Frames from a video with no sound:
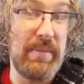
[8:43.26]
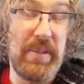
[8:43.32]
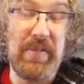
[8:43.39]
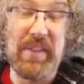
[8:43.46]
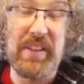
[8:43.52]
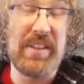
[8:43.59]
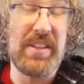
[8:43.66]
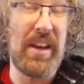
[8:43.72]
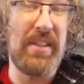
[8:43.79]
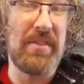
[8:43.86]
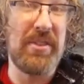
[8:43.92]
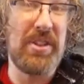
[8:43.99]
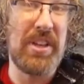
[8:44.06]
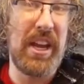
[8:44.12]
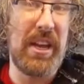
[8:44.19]
of these other
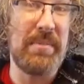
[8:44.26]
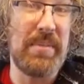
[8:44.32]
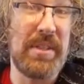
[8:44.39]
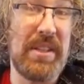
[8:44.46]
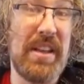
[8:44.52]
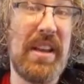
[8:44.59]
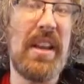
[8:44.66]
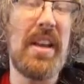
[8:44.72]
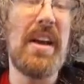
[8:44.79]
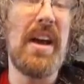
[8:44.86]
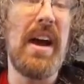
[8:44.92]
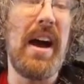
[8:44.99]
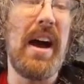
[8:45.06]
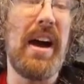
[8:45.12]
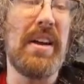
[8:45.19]
shapes
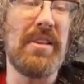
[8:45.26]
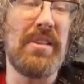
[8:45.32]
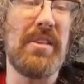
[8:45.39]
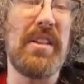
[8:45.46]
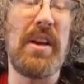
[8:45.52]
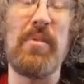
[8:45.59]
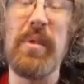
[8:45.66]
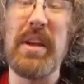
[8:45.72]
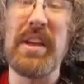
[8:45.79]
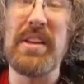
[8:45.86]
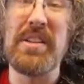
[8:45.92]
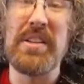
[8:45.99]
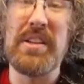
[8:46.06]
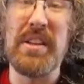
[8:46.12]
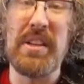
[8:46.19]
so that we can
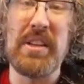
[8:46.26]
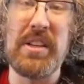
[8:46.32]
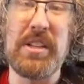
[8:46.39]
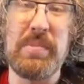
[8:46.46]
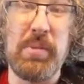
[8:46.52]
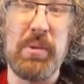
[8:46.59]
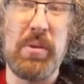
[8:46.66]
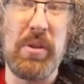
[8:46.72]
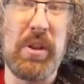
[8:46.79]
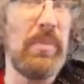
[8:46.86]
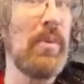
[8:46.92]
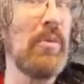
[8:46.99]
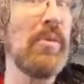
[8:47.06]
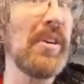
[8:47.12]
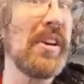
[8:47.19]
still explore them.
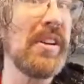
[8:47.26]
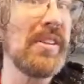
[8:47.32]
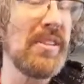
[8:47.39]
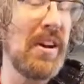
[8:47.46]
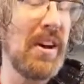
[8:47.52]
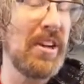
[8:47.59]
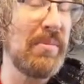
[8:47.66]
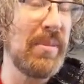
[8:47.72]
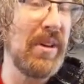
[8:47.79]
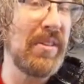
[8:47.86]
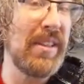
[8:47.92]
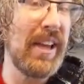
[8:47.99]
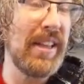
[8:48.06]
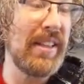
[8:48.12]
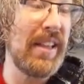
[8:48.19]
And we're going to talk about
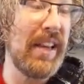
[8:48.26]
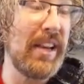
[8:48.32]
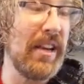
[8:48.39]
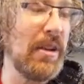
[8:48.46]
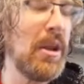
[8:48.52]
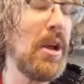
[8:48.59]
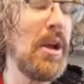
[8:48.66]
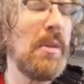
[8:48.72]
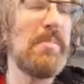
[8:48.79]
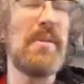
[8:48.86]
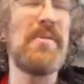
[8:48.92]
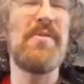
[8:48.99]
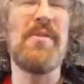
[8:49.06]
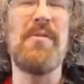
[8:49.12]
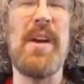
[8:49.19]
that later.
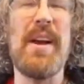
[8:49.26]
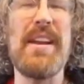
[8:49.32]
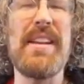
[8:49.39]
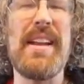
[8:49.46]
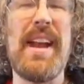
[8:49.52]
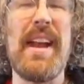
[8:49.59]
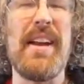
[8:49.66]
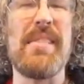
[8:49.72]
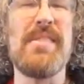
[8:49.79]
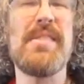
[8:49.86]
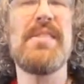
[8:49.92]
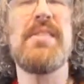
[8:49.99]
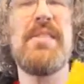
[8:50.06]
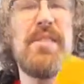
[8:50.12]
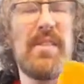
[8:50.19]
But for right now,
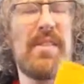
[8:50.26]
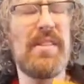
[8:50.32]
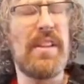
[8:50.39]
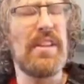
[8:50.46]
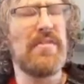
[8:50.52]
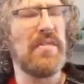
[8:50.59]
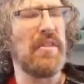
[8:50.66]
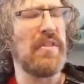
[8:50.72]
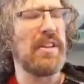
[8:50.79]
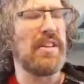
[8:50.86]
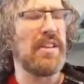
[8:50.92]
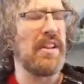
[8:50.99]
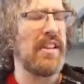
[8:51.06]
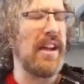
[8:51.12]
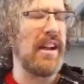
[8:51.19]
let's focus
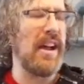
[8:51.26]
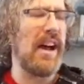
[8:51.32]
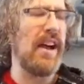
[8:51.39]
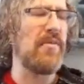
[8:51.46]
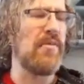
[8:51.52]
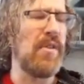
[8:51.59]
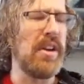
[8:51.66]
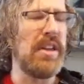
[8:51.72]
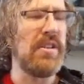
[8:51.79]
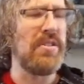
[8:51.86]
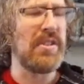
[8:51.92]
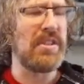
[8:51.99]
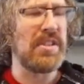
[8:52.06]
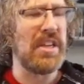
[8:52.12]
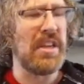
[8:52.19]
on that. I want you
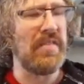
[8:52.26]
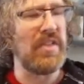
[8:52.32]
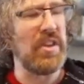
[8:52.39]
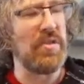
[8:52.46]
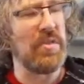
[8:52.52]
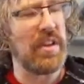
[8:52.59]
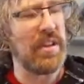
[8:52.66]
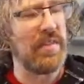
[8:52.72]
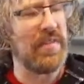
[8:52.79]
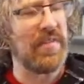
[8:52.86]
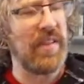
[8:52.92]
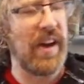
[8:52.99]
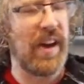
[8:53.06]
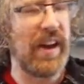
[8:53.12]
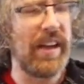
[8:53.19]
to see if you can
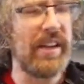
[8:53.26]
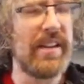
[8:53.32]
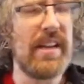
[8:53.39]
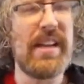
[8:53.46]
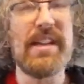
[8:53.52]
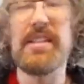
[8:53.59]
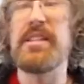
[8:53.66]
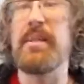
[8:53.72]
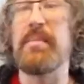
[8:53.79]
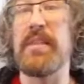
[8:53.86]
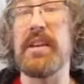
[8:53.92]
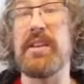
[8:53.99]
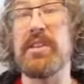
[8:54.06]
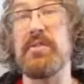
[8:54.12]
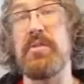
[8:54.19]
find some
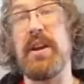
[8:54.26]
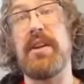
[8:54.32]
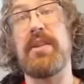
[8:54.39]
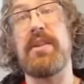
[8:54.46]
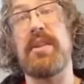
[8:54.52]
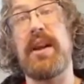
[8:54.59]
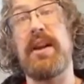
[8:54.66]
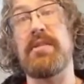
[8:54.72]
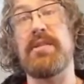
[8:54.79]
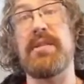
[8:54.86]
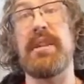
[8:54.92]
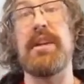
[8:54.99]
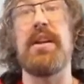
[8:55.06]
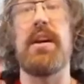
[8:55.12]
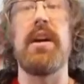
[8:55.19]
things around your house
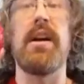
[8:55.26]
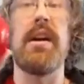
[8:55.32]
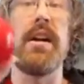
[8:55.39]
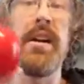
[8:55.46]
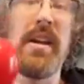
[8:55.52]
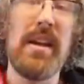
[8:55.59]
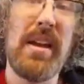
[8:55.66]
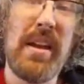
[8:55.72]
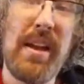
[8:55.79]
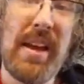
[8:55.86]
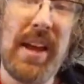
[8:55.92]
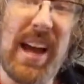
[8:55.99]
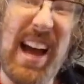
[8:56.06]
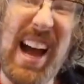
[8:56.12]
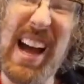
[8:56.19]
that are
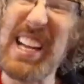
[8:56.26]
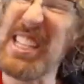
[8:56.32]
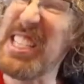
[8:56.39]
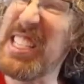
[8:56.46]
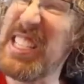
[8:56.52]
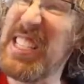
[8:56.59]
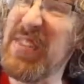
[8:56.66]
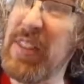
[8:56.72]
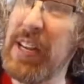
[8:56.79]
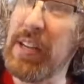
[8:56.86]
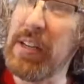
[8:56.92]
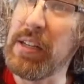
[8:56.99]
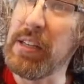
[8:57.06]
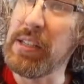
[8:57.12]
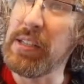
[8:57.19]
a
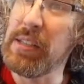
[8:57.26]
sphere,